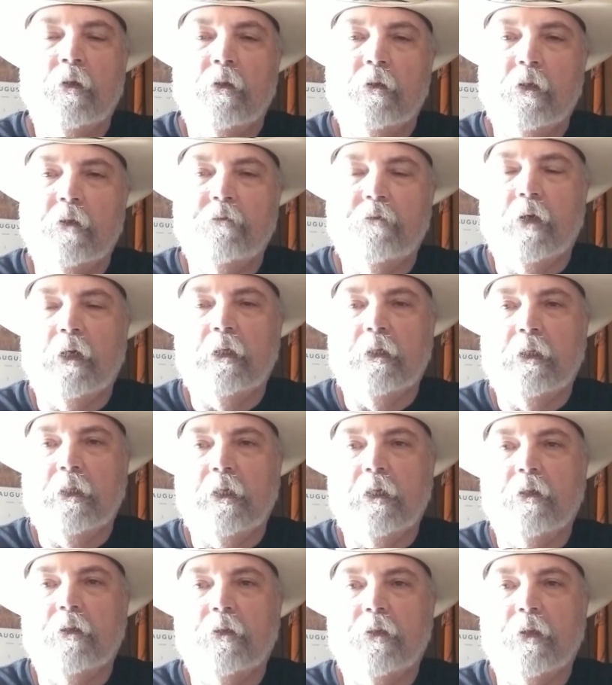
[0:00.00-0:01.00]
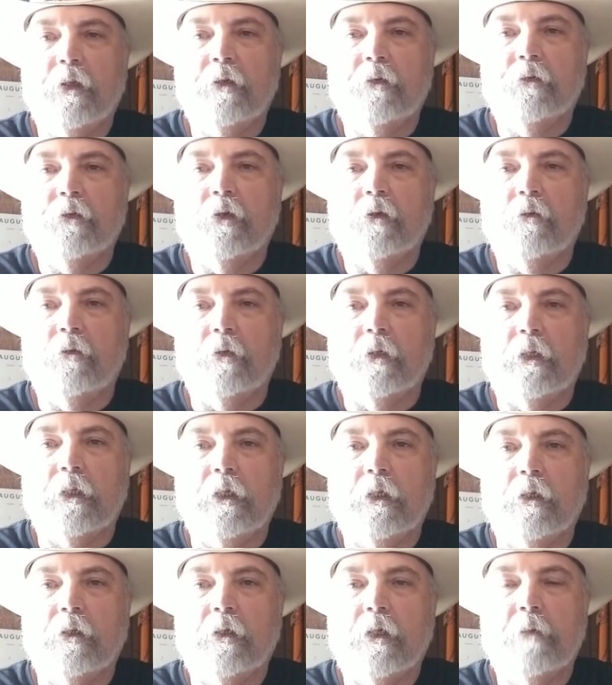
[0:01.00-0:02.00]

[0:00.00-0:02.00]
They finally get things going again.